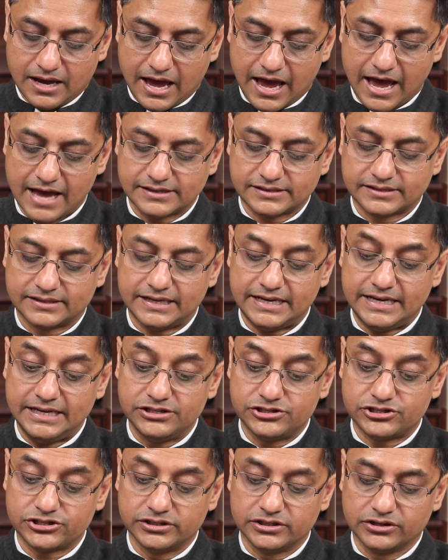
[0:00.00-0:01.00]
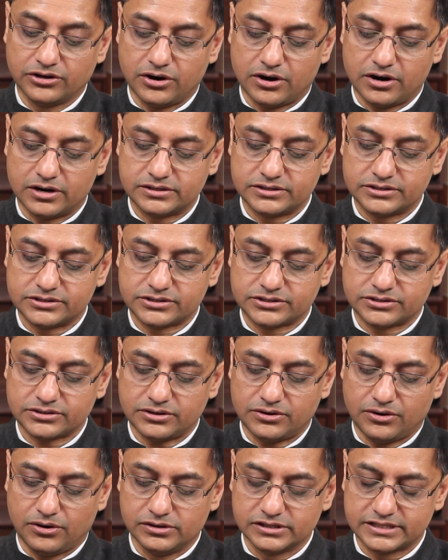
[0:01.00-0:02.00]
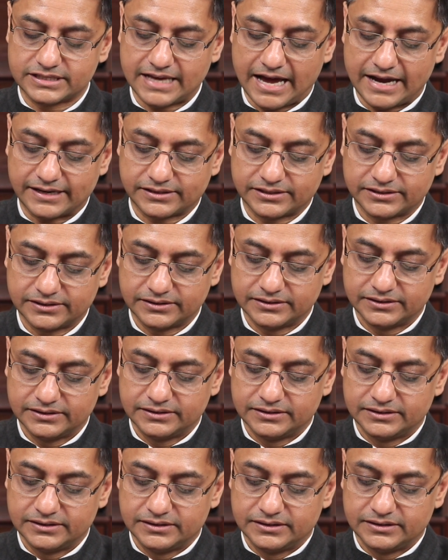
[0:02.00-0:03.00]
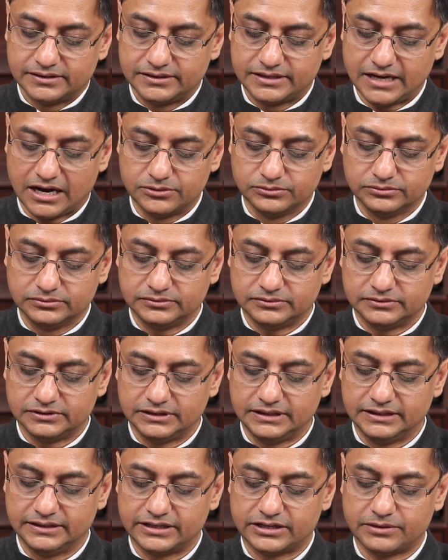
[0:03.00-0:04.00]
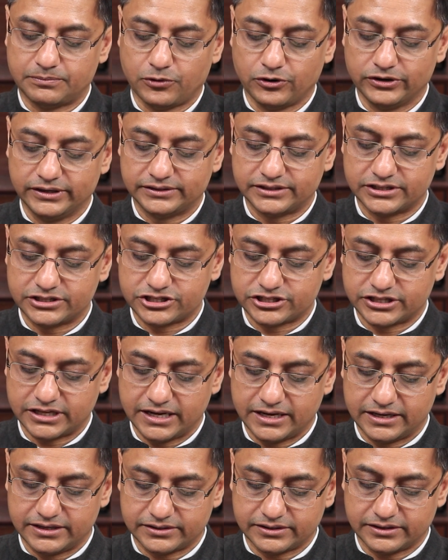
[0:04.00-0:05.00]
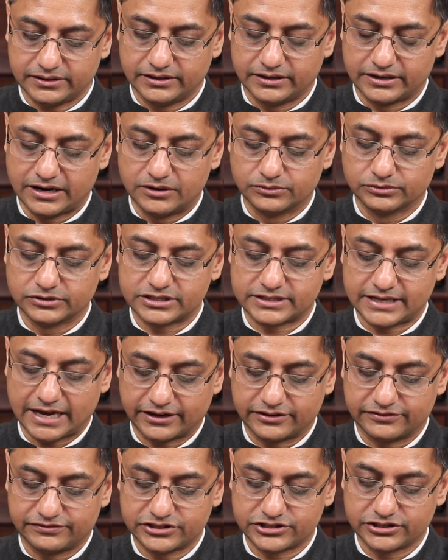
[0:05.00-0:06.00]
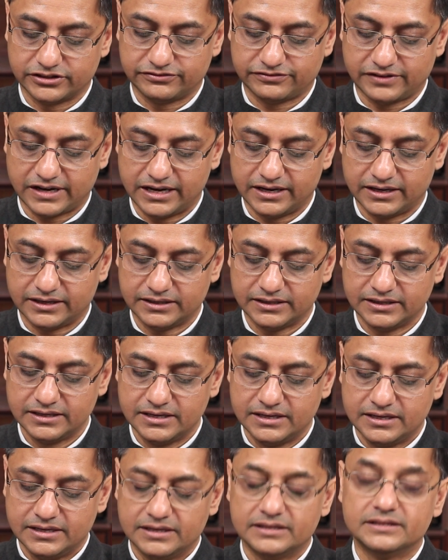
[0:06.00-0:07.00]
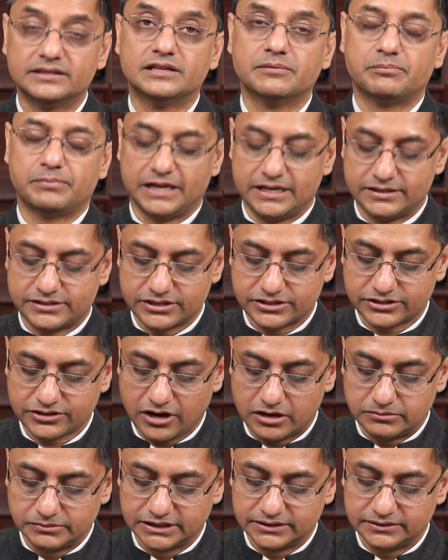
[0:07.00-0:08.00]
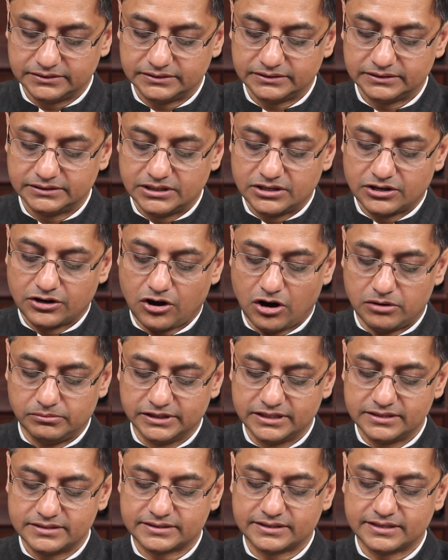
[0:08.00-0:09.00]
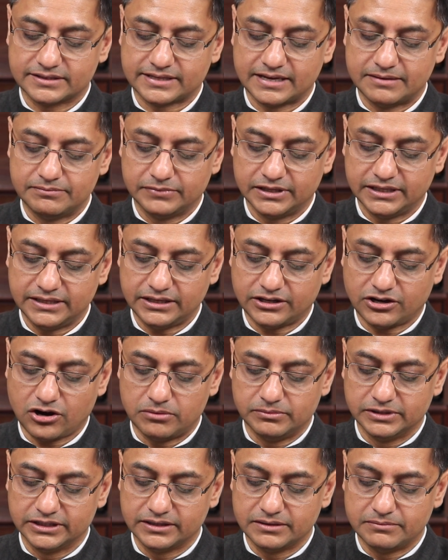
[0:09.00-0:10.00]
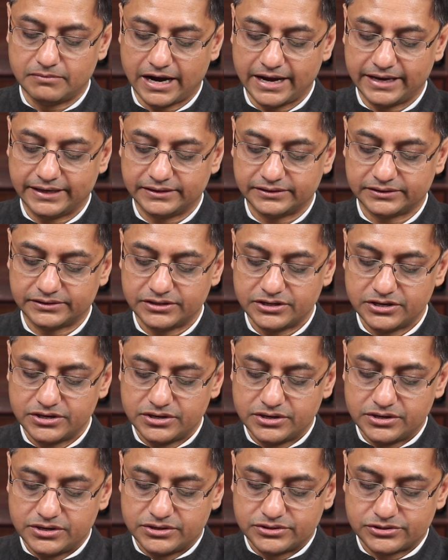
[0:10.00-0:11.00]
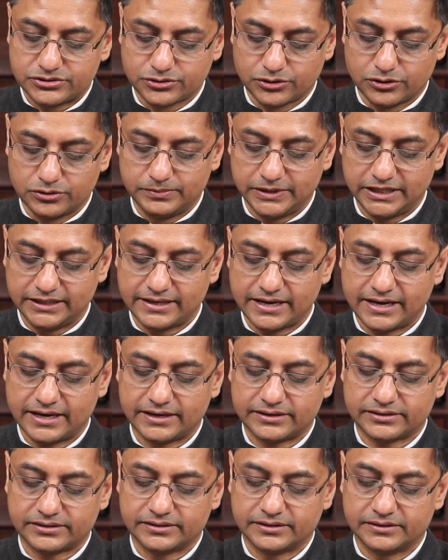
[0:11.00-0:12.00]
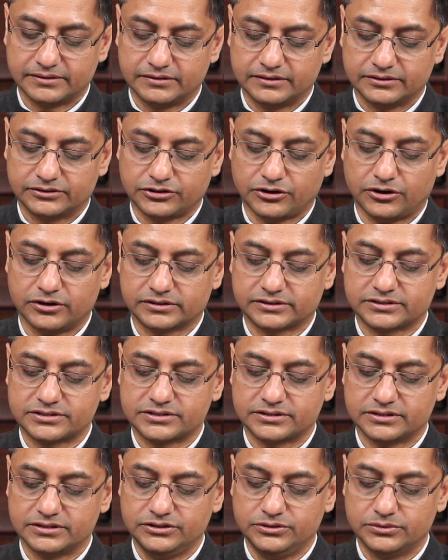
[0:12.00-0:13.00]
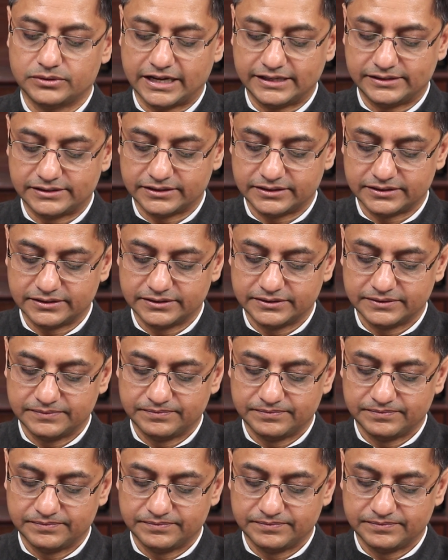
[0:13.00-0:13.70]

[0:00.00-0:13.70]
As the ancient gods all sat down in their appointed share around the sacrificial fire, the place is common, common is the assembly, common the mind, so be their thoughts united.